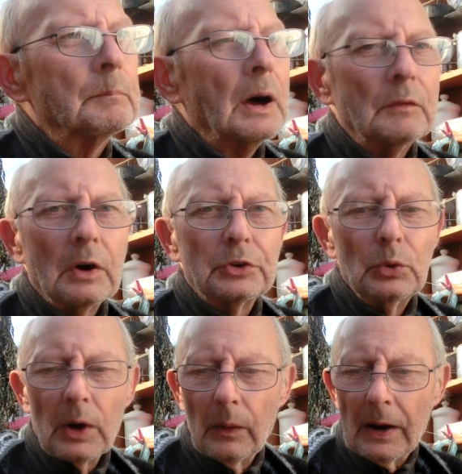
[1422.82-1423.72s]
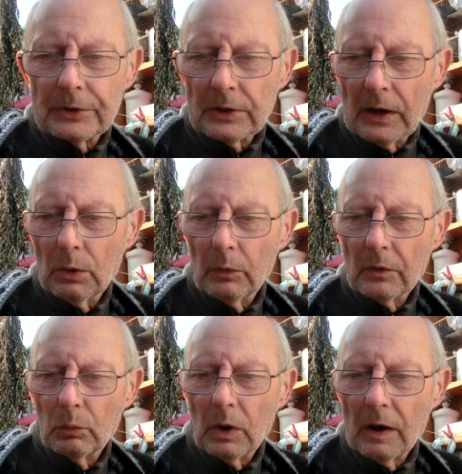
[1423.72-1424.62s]
but if I do go out today
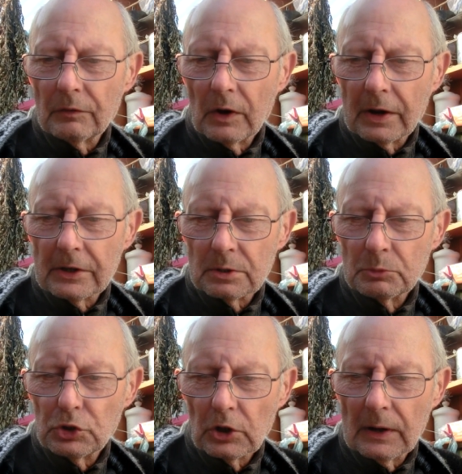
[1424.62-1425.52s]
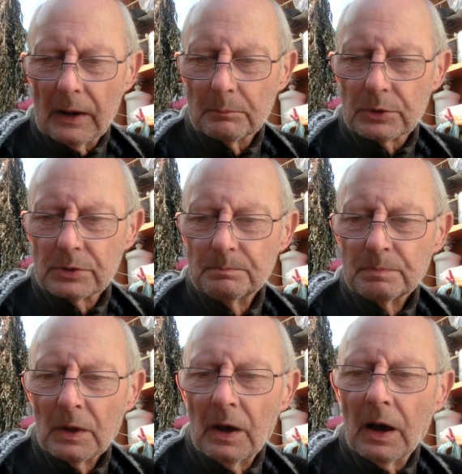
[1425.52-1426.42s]
with the wife, I'll get some sugar lumps
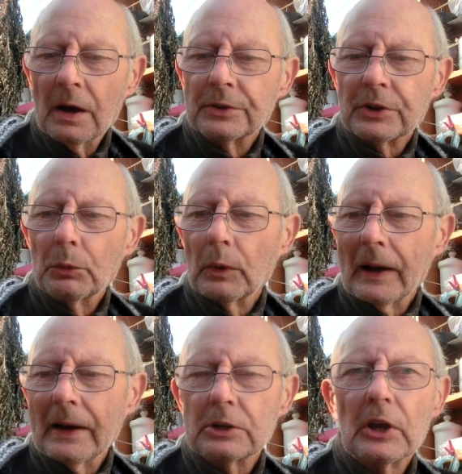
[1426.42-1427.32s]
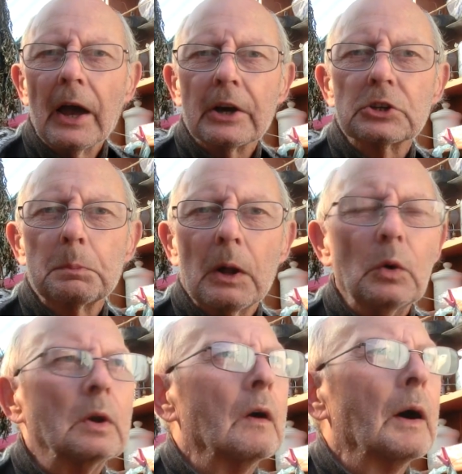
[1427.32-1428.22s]
and see what they
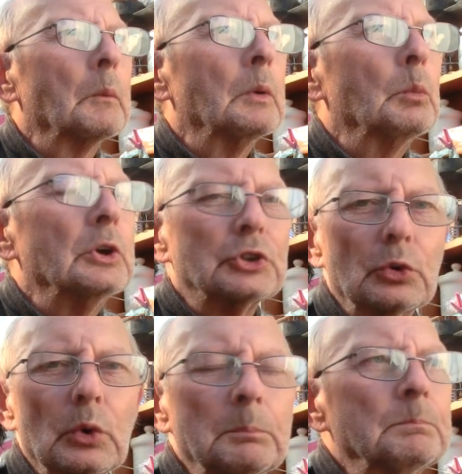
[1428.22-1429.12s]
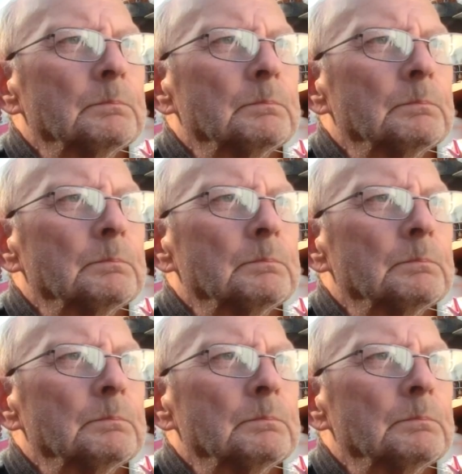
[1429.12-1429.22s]
explode like when we're shooting.